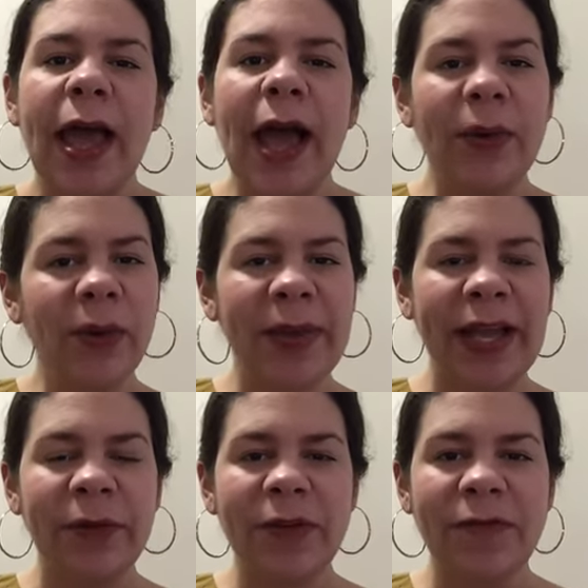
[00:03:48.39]
how are we
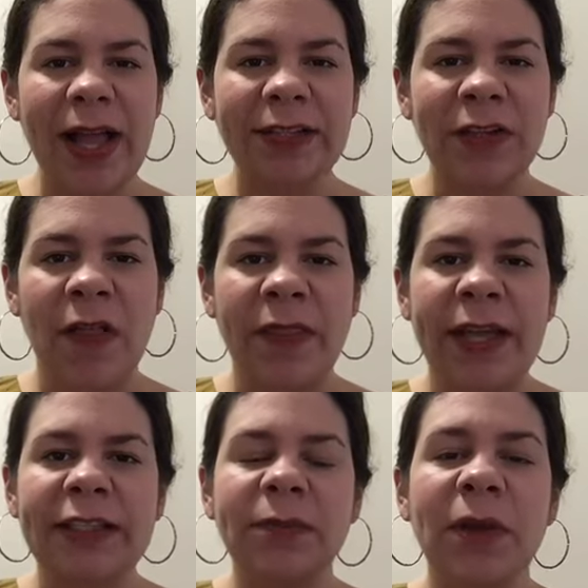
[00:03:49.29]
gonna reflect on
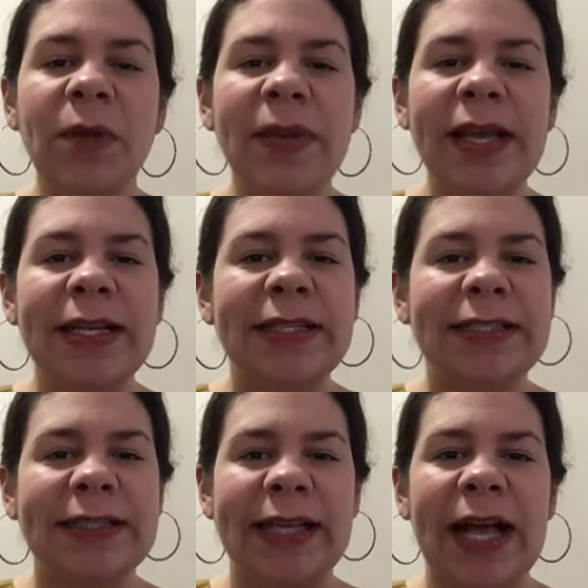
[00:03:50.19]
this? What are we gonna
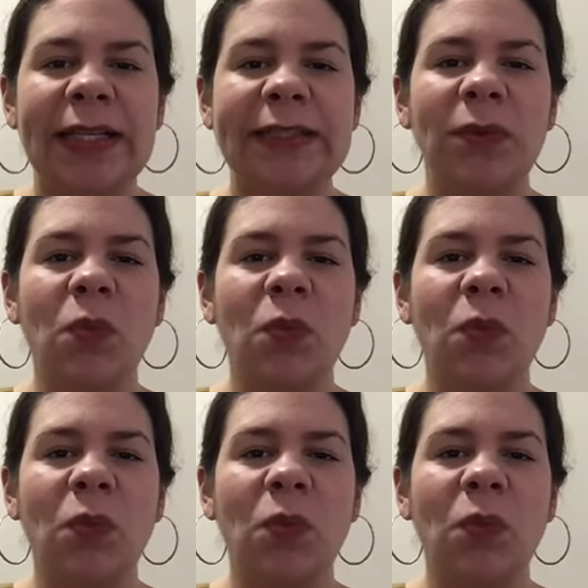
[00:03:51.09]
discuss?